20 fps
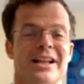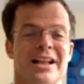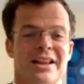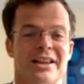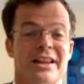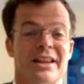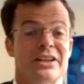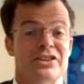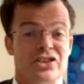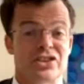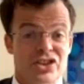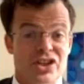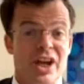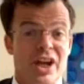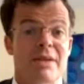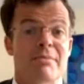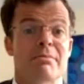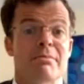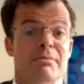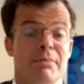That's a
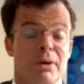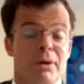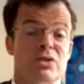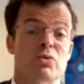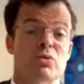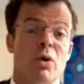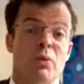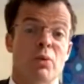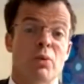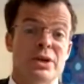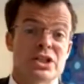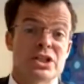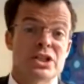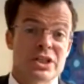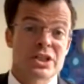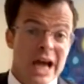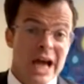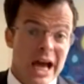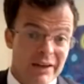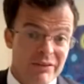shame, because what we
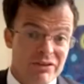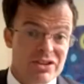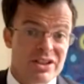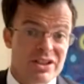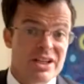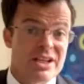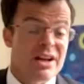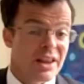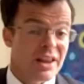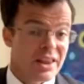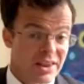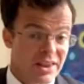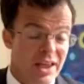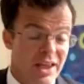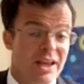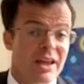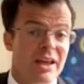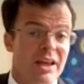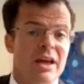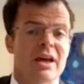have seen, I
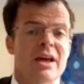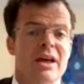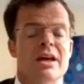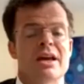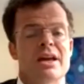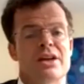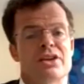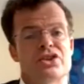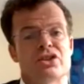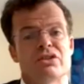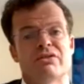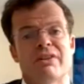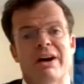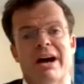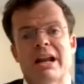think, is the